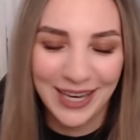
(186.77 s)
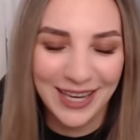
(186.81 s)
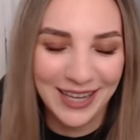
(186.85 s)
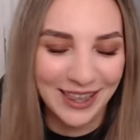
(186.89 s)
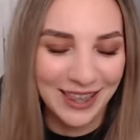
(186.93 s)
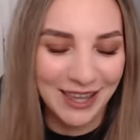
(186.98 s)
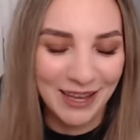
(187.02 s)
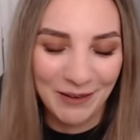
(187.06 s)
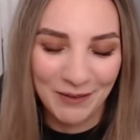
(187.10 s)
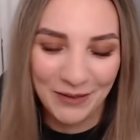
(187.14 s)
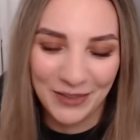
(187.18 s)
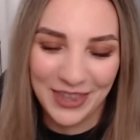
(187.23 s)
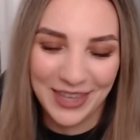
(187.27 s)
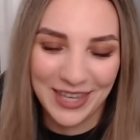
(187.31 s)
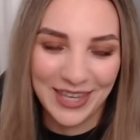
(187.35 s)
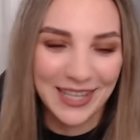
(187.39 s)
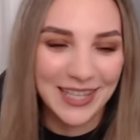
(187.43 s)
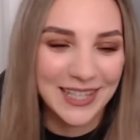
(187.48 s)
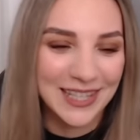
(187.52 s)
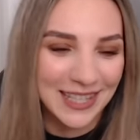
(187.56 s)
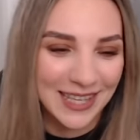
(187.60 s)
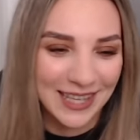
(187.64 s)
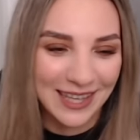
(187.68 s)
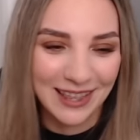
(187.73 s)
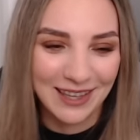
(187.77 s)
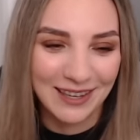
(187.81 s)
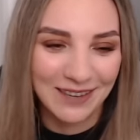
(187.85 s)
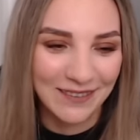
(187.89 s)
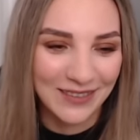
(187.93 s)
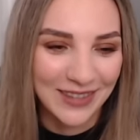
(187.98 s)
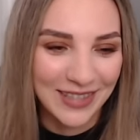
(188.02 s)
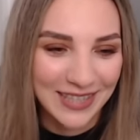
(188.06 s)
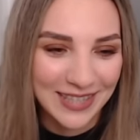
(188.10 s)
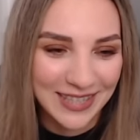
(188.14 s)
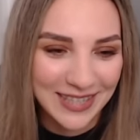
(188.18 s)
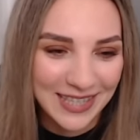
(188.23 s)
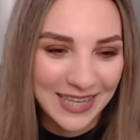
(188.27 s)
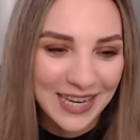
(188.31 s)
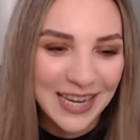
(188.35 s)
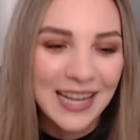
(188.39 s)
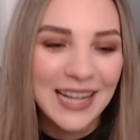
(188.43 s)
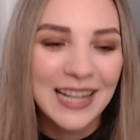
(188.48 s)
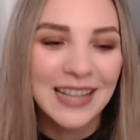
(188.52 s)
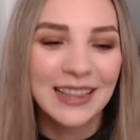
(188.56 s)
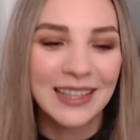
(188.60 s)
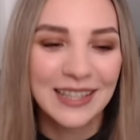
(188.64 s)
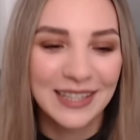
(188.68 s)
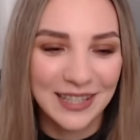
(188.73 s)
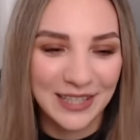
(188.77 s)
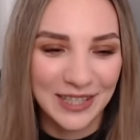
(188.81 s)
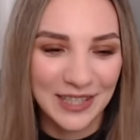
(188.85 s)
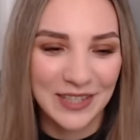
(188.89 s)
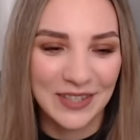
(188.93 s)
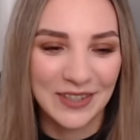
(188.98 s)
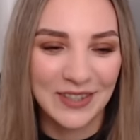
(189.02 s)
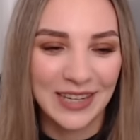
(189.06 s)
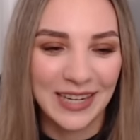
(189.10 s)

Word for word: love this. I love this. Listen to it